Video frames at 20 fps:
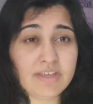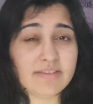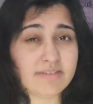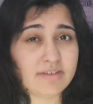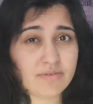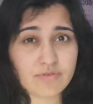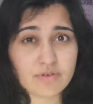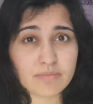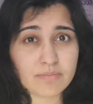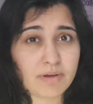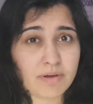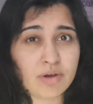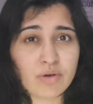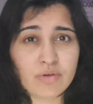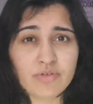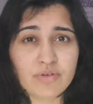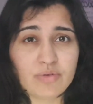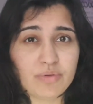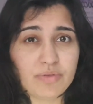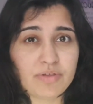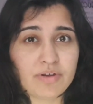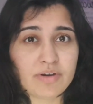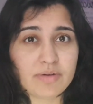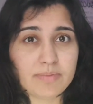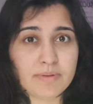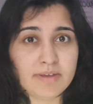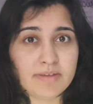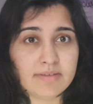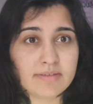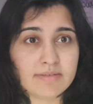different biological
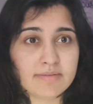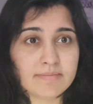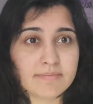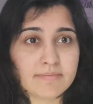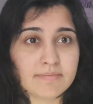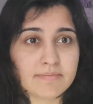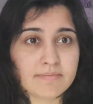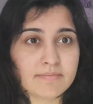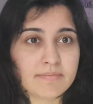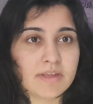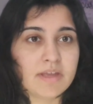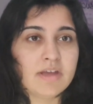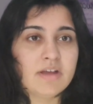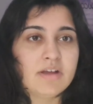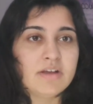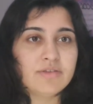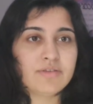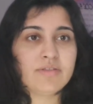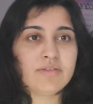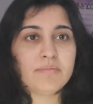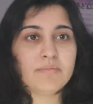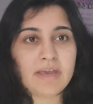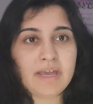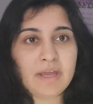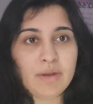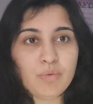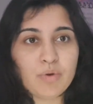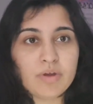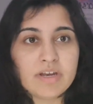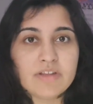therapies. So the
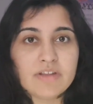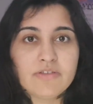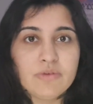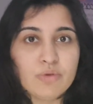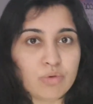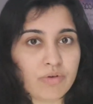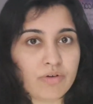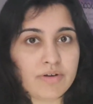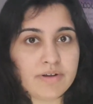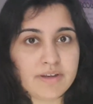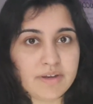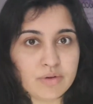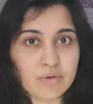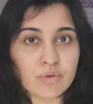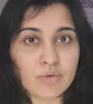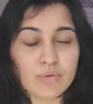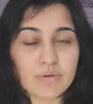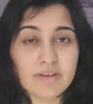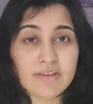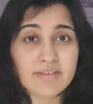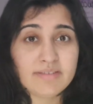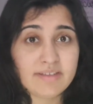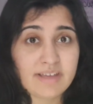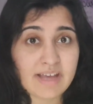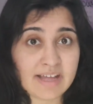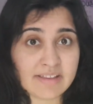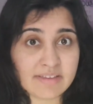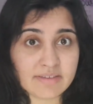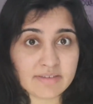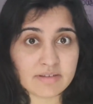main one, as you already know, is
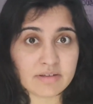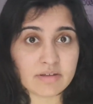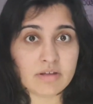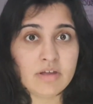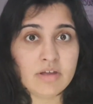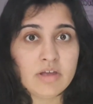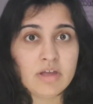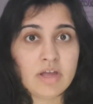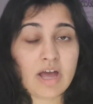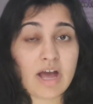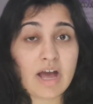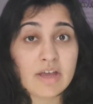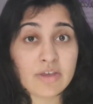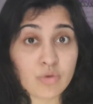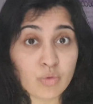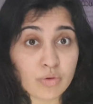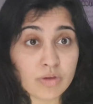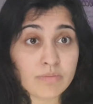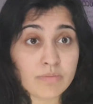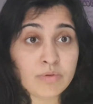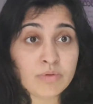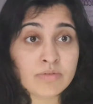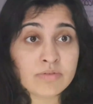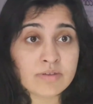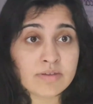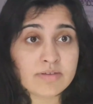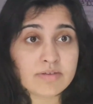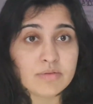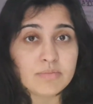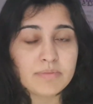cancer. Your immune
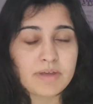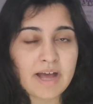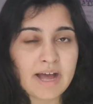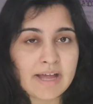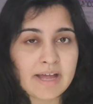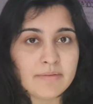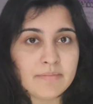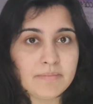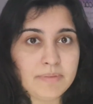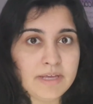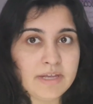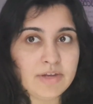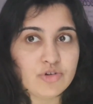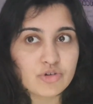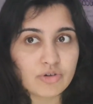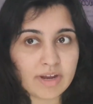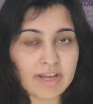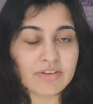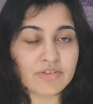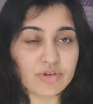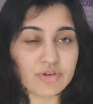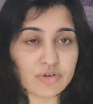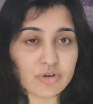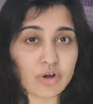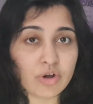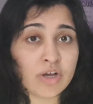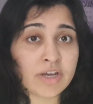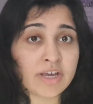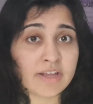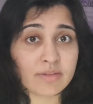system can be trained to
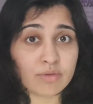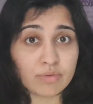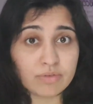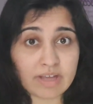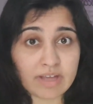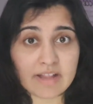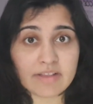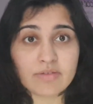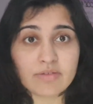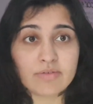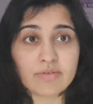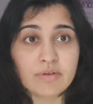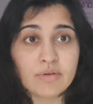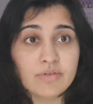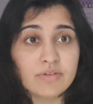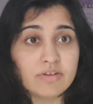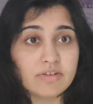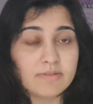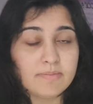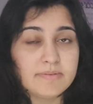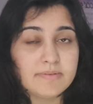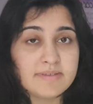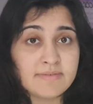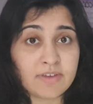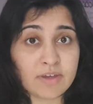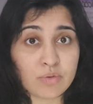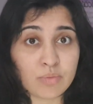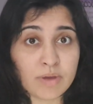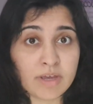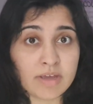target those cancer cells in a
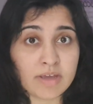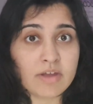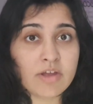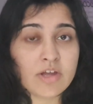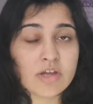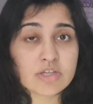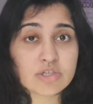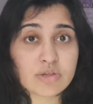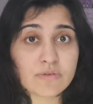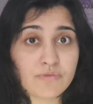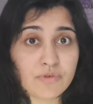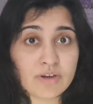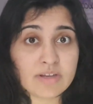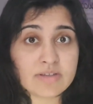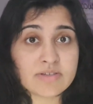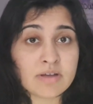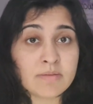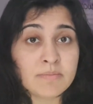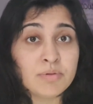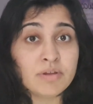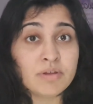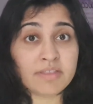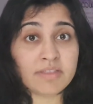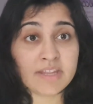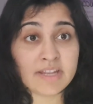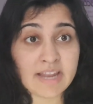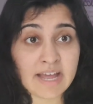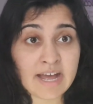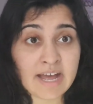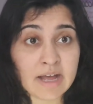specific way. So for example, in
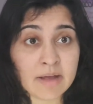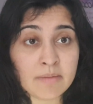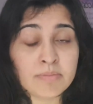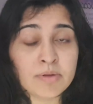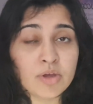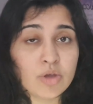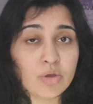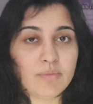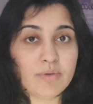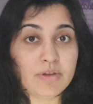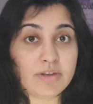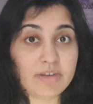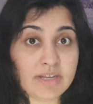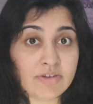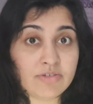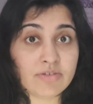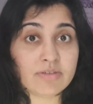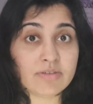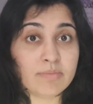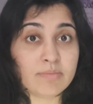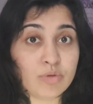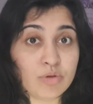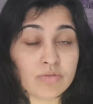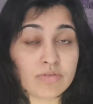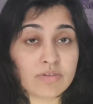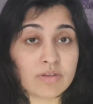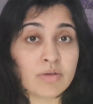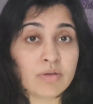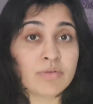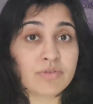the lab, we teach these immune
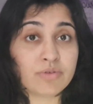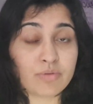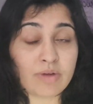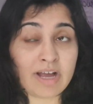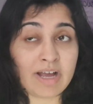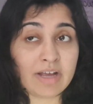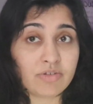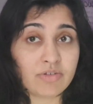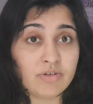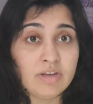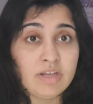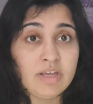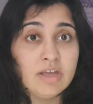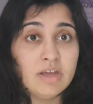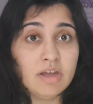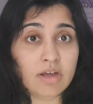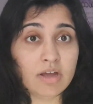cells to actually